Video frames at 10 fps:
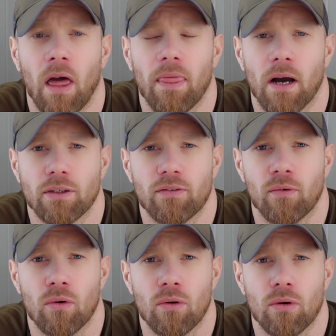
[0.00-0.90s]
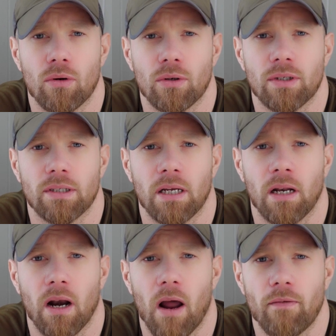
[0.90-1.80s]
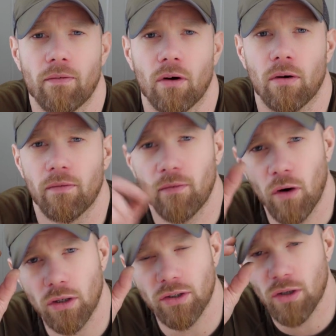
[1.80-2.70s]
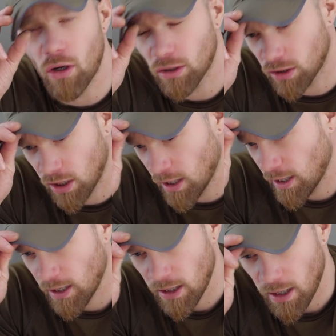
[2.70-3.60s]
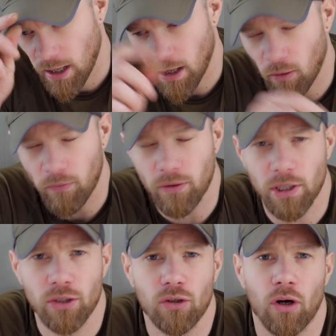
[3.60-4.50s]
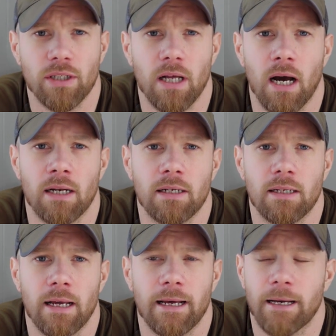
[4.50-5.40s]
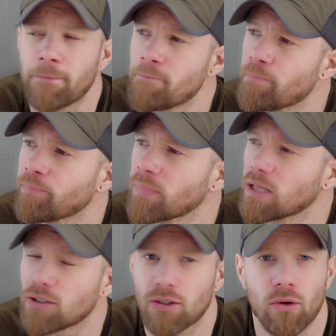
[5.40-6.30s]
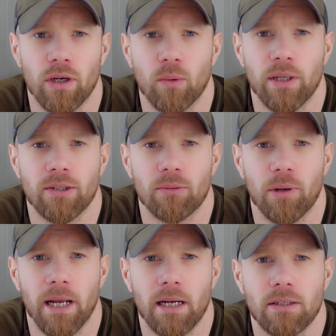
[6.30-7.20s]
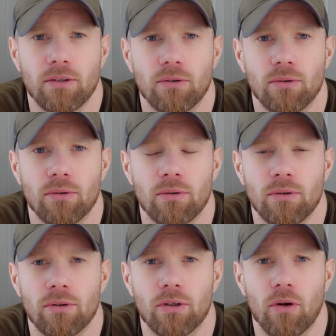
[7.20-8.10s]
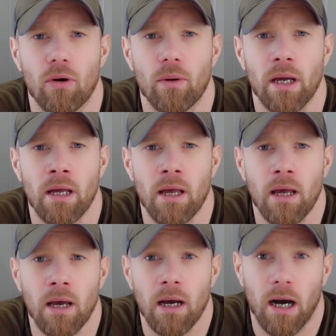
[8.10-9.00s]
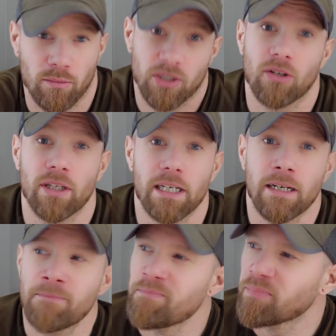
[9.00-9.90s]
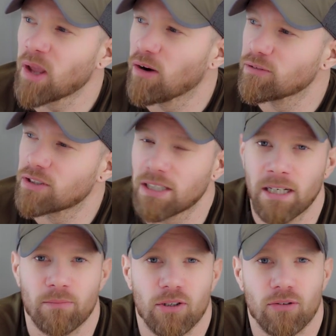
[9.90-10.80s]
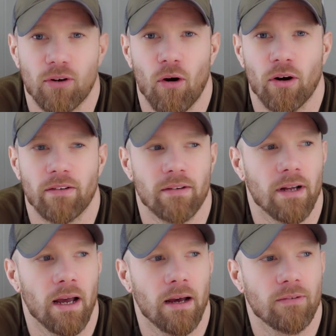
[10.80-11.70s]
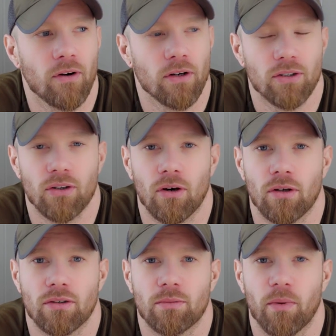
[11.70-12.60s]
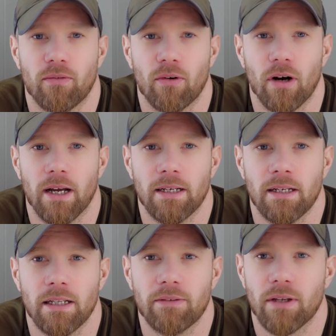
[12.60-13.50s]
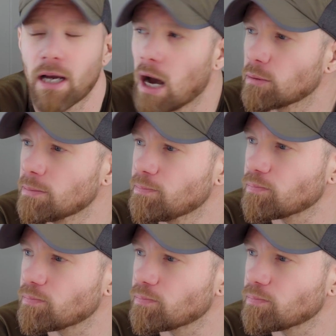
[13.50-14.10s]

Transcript: thanks for sticking around for Forest Thoughts. Hopefully you enjoyed that snowy winter break to Norway. I'm still here, obviously. I'm just recording Forest Thoughts before I leave the cabin.